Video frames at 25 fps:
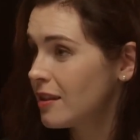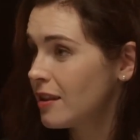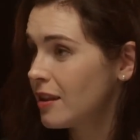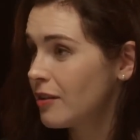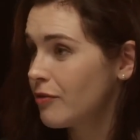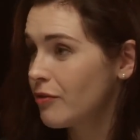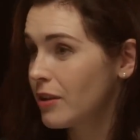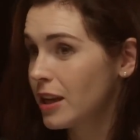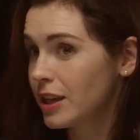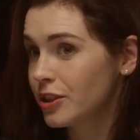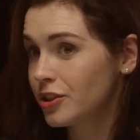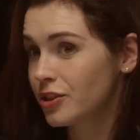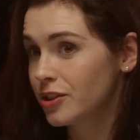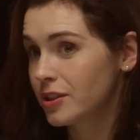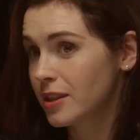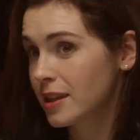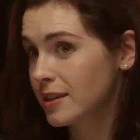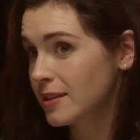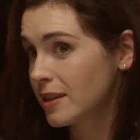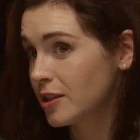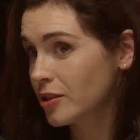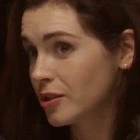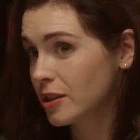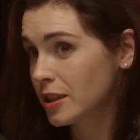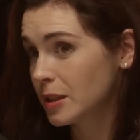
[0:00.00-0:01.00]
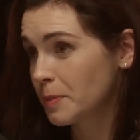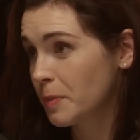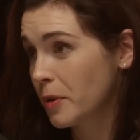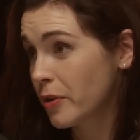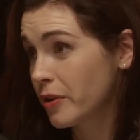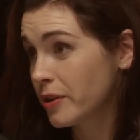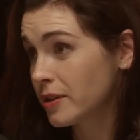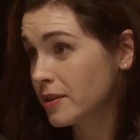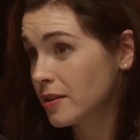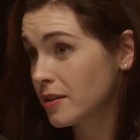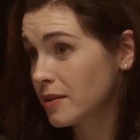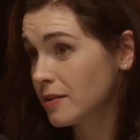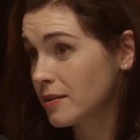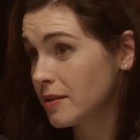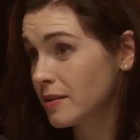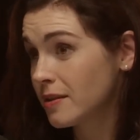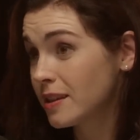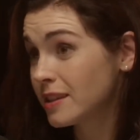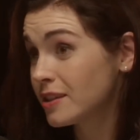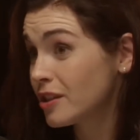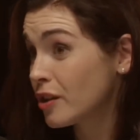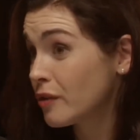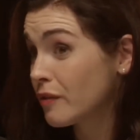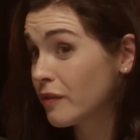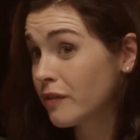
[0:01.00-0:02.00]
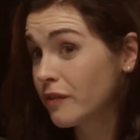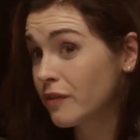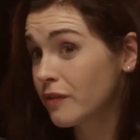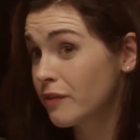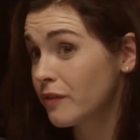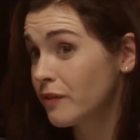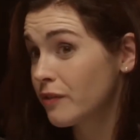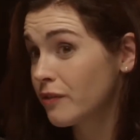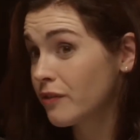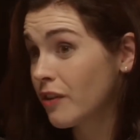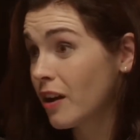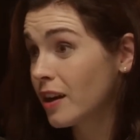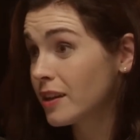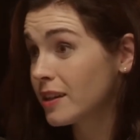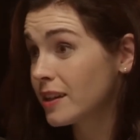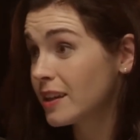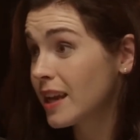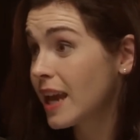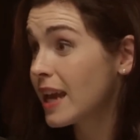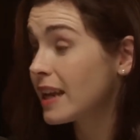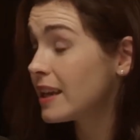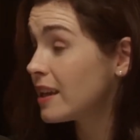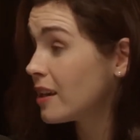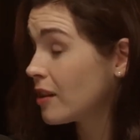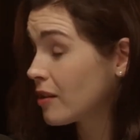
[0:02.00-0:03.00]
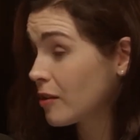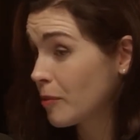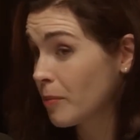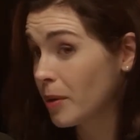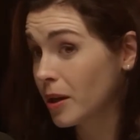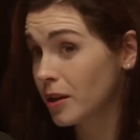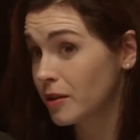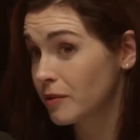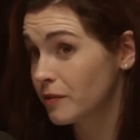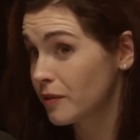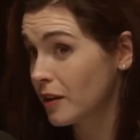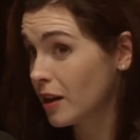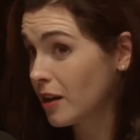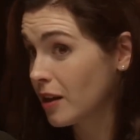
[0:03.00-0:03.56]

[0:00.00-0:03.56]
in relation to their sexual experiences that they don't find in any other part of